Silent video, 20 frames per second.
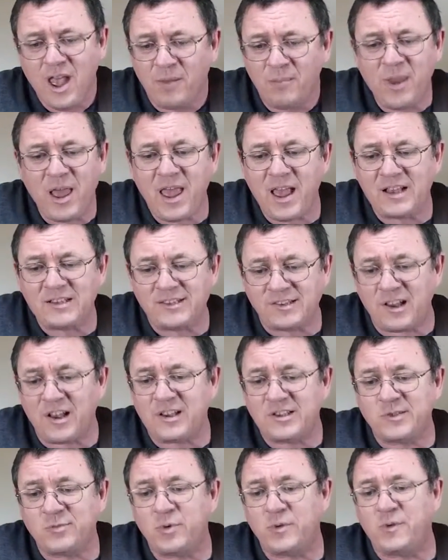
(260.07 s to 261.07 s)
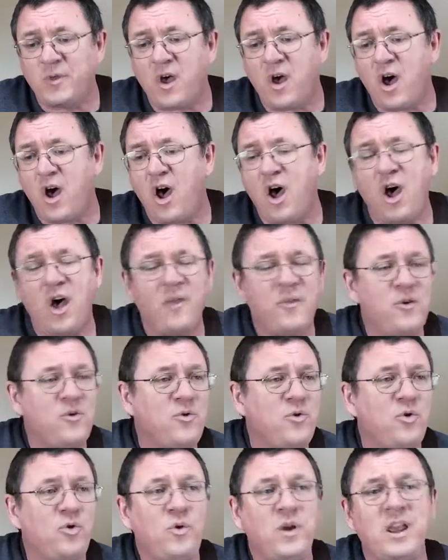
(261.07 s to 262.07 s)
bless us with all
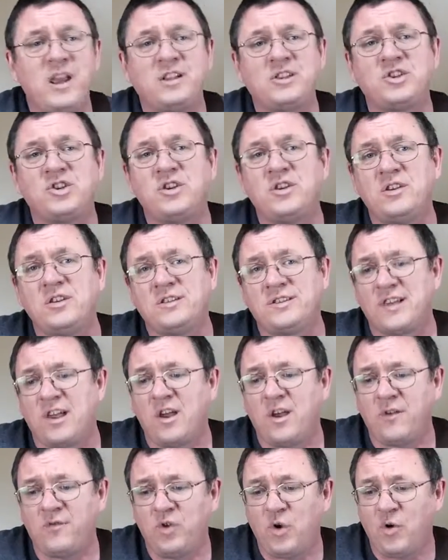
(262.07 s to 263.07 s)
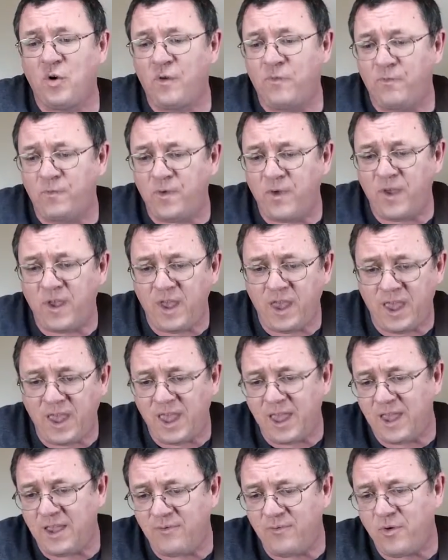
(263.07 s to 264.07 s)
the riches of your
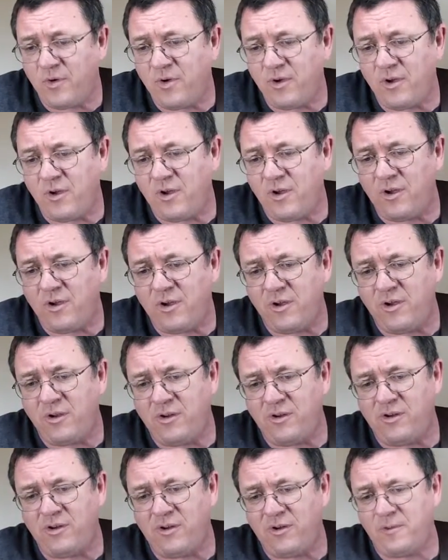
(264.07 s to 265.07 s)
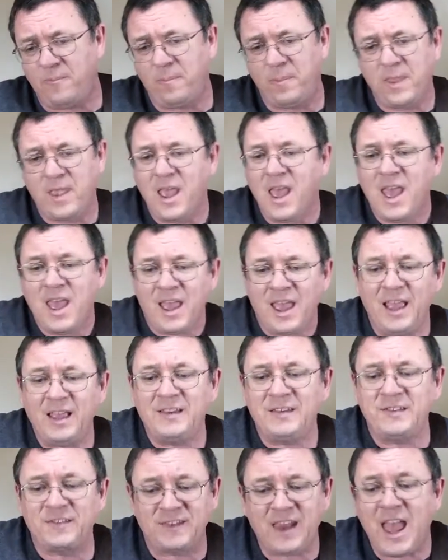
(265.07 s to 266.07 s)
favor.
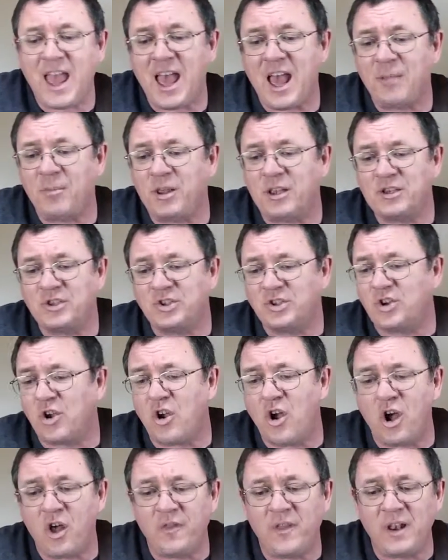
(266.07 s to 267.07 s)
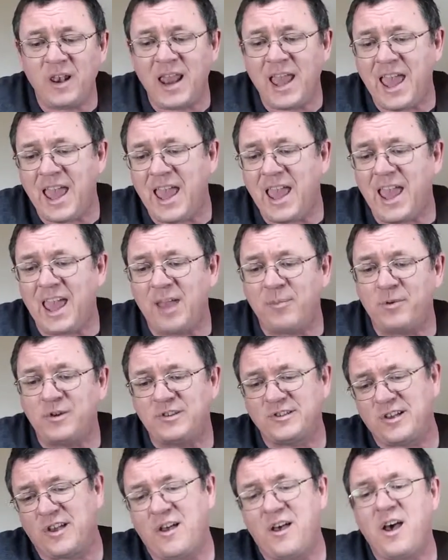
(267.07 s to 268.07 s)
Establish all the
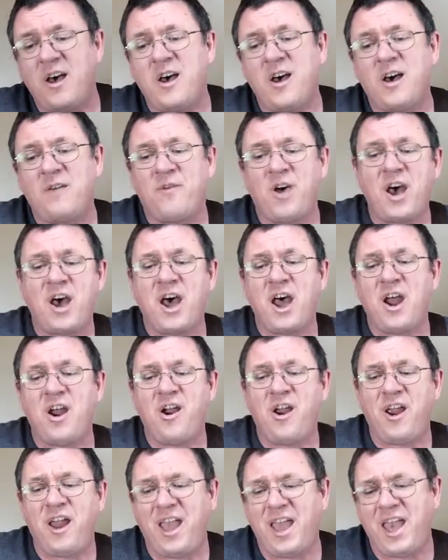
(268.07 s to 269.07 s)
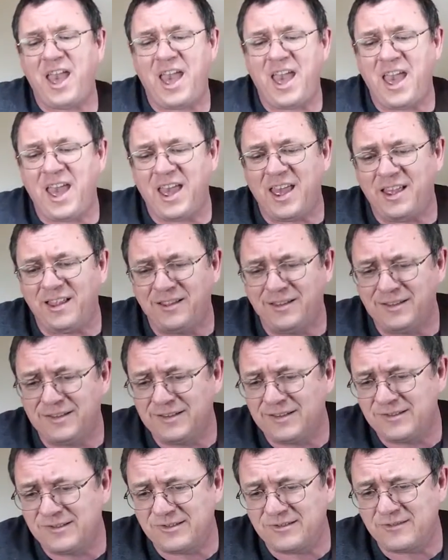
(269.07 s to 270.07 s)
labors of our
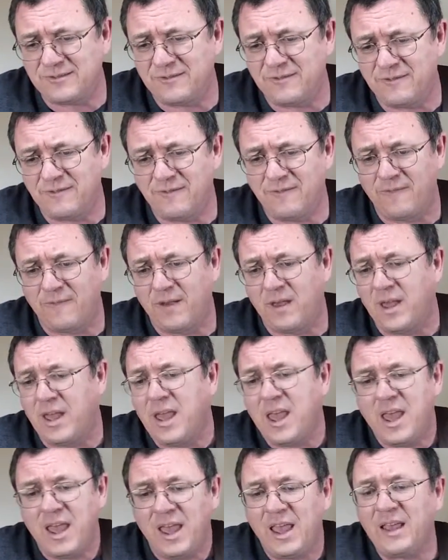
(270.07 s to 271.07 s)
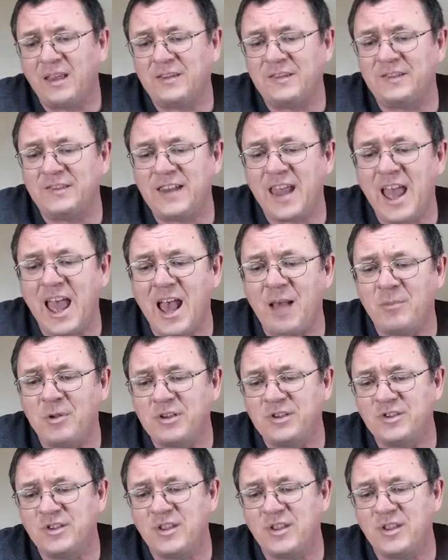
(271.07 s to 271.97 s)
hands. Establish